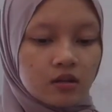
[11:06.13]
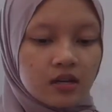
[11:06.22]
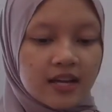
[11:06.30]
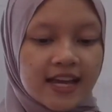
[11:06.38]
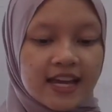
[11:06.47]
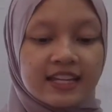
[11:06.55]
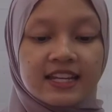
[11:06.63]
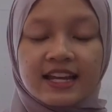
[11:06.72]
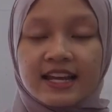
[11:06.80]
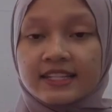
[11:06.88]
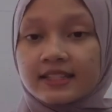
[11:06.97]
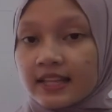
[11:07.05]

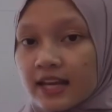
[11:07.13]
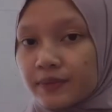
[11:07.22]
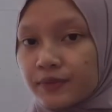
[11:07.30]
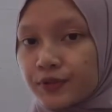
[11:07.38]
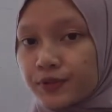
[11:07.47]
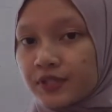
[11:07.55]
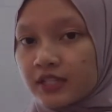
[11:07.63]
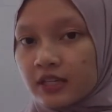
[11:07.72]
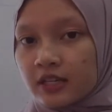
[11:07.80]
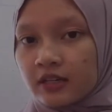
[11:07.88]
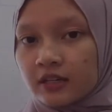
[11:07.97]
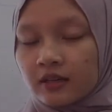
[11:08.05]
analyze them
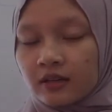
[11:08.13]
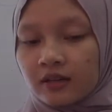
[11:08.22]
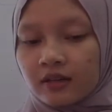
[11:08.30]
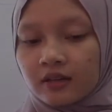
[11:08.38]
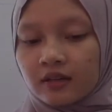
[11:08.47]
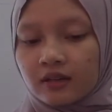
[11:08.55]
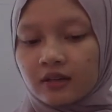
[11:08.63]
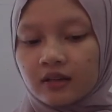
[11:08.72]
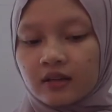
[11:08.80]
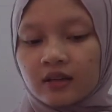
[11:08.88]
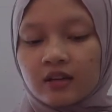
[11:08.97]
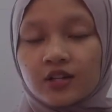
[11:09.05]
using
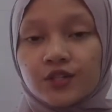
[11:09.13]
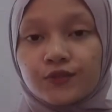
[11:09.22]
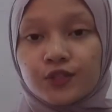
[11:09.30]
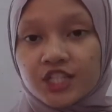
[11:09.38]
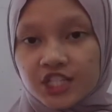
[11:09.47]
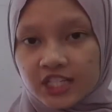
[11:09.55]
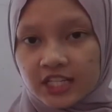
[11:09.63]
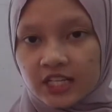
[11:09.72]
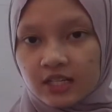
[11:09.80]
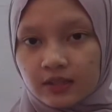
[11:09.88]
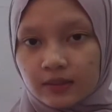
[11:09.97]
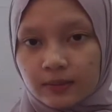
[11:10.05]

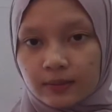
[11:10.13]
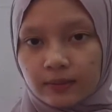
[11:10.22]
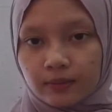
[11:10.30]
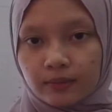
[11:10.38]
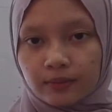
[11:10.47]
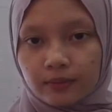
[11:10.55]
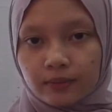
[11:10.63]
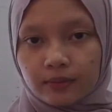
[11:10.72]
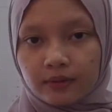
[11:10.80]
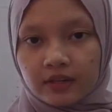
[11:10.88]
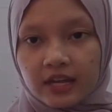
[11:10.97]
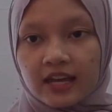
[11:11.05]
worksheet
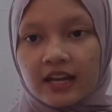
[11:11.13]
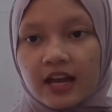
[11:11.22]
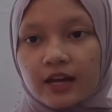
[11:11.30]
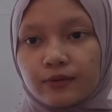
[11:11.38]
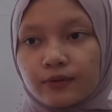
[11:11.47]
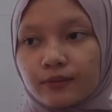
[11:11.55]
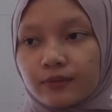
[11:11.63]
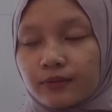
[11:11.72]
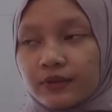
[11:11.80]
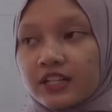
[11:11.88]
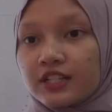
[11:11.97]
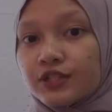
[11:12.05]
that I
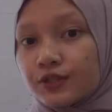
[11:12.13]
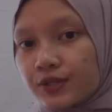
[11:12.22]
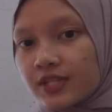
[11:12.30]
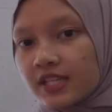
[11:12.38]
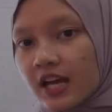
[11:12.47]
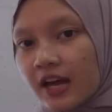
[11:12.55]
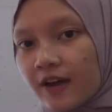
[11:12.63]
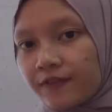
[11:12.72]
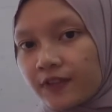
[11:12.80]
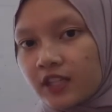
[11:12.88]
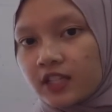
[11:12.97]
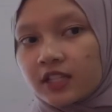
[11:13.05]
will use
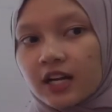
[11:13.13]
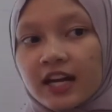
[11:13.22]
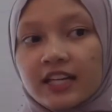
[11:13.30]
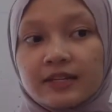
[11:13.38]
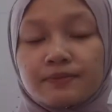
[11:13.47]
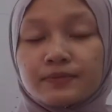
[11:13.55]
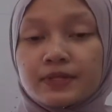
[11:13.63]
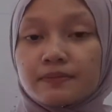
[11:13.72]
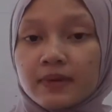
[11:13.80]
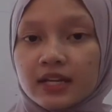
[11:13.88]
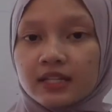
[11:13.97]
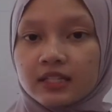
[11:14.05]
after I
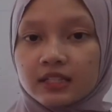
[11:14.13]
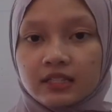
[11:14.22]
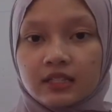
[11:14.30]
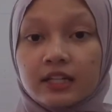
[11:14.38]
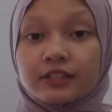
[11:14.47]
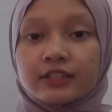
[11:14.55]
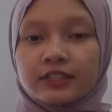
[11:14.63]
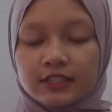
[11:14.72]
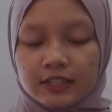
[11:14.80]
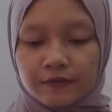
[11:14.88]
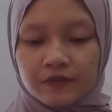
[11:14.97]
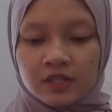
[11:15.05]
implement the
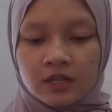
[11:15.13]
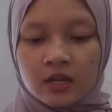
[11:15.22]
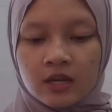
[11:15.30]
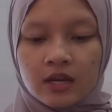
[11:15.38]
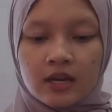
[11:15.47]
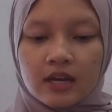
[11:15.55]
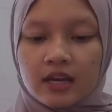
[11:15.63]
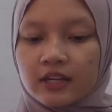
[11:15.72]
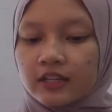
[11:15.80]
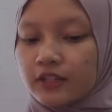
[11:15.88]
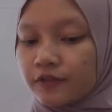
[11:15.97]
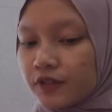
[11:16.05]
alternatives. And
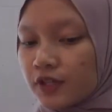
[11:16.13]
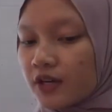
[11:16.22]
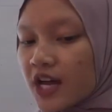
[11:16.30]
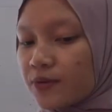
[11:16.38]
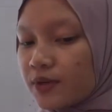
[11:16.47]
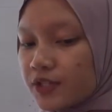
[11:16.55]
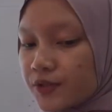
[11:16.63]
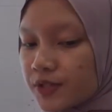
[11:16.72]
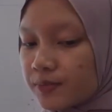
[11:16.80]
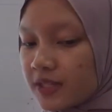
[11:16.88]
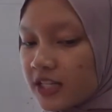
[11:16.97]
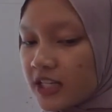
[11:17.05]
interview, I will use
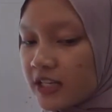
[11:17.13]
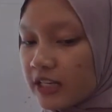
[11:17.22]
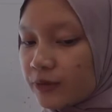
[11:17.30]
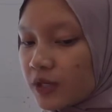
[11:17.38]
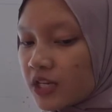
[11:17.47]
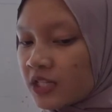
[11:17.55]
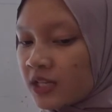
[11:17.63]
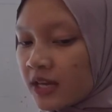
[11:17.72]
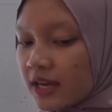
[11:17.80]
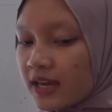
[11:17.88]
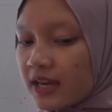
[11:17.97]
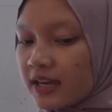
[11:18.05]
Malay language
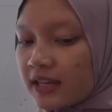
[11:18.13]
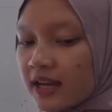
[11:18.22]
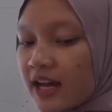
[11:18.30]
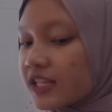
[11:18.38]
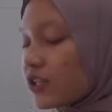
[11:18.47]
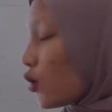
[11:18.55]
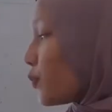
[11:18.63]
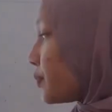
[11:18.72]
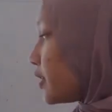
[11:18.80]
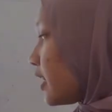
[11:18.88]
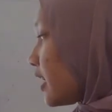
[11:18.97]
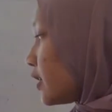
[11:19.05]
and ask
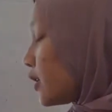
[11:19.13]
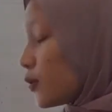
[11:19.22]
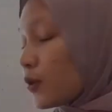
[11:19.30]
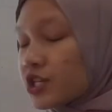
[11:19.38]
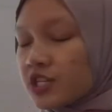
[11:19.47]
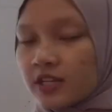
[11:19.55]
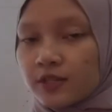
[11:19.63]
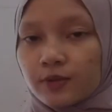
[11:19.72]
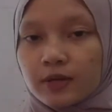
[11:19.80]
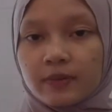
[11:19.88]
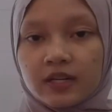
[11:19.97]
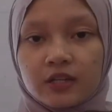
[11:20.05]
open-ended questions
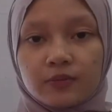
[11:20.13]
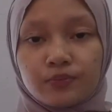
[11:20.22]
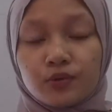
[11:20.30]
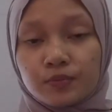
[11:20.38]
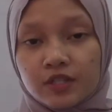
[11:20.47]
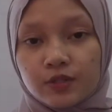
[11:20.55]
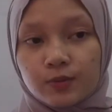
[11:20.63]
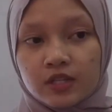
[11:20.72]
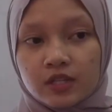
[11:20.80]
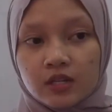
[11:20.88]
whereby the pupils will